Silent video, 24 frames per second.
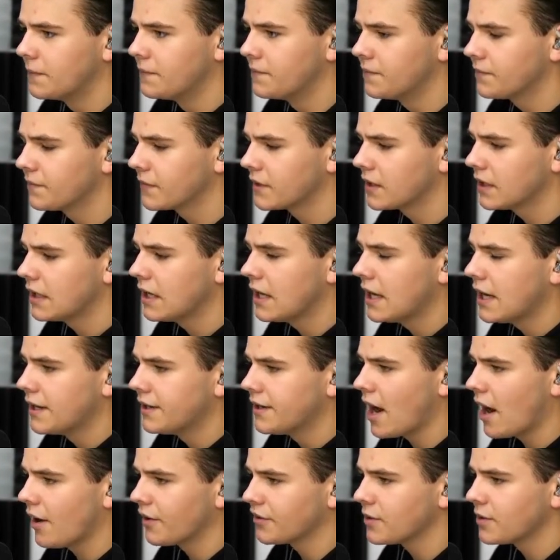Good.
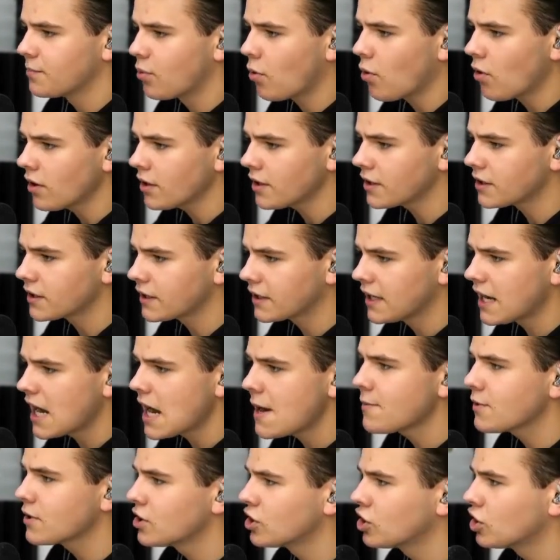Now, it's important to
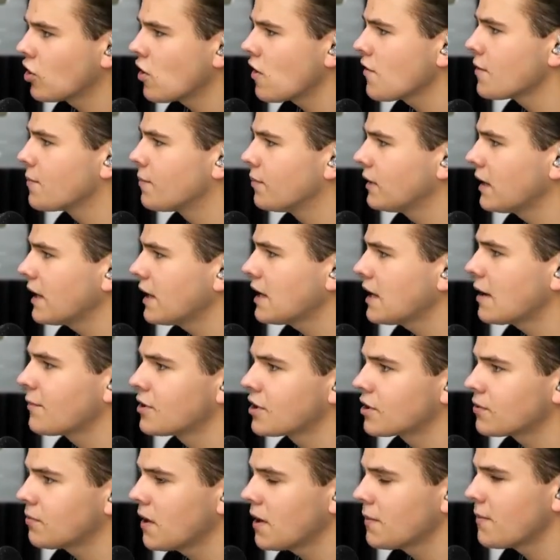keep control of the plane.
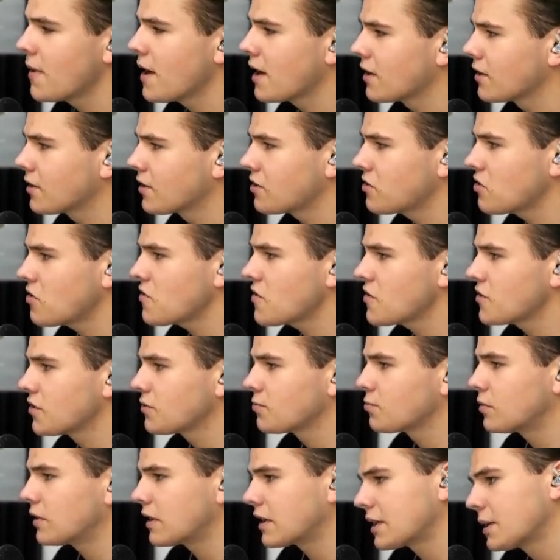I'm just really making sure
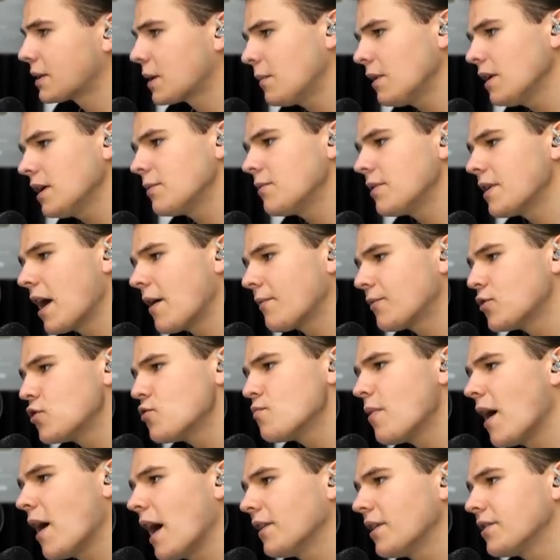this works. Normally, you would have
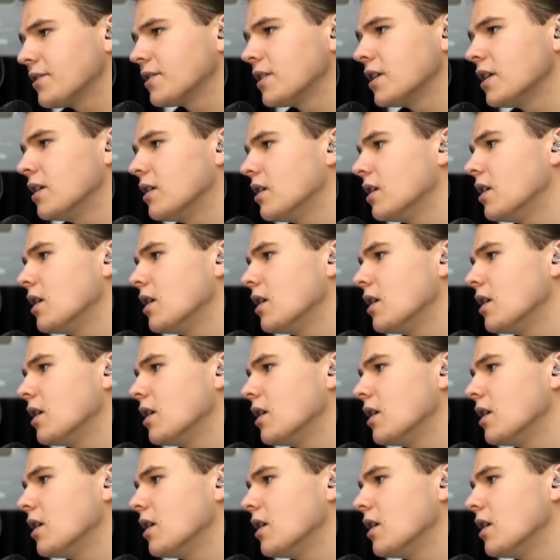two pilots.